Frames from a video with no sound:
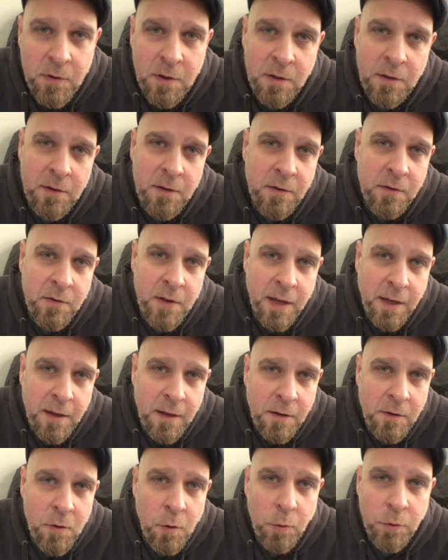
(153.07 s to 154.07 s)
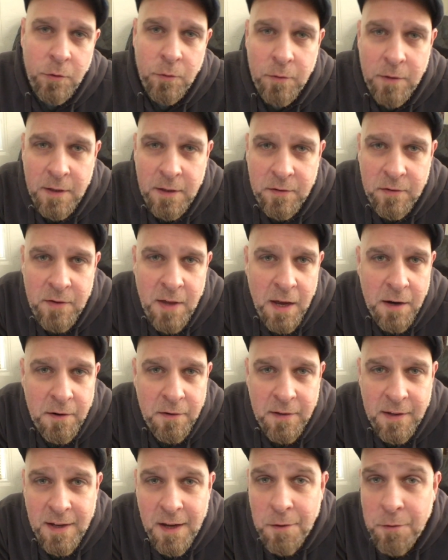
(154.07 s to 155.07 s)
the psychic told you this, that, or
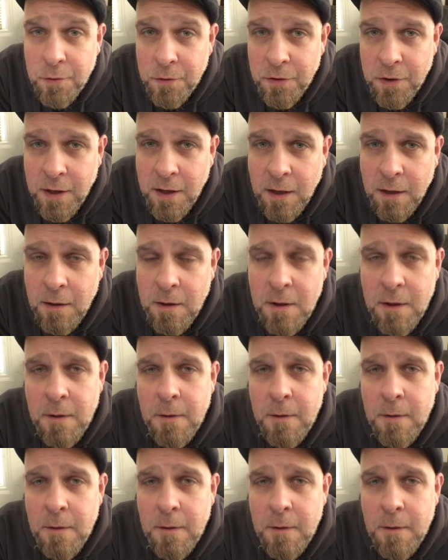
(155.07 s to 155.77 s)
the other thing.